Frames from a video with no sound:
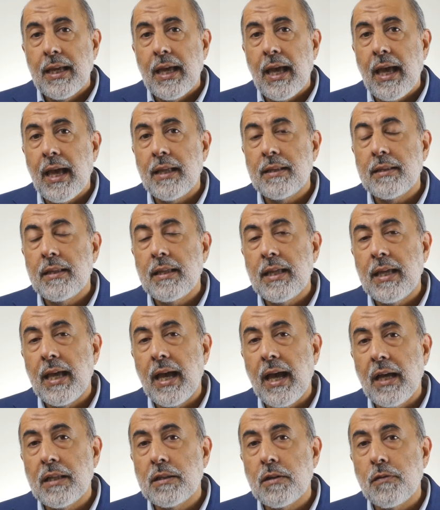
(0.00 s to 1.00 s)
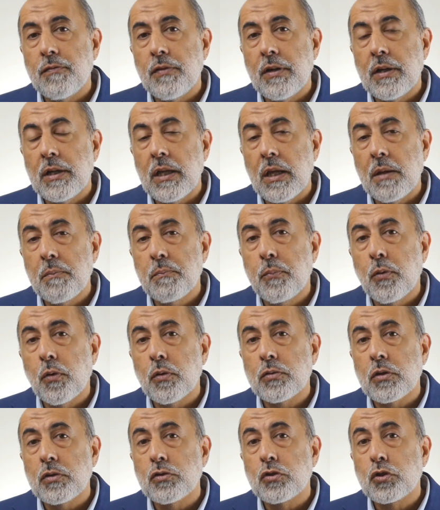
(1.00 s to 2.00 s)
and he had a very
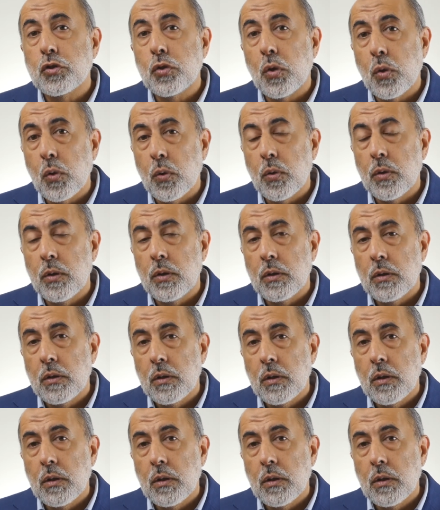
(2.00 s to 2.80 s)
important role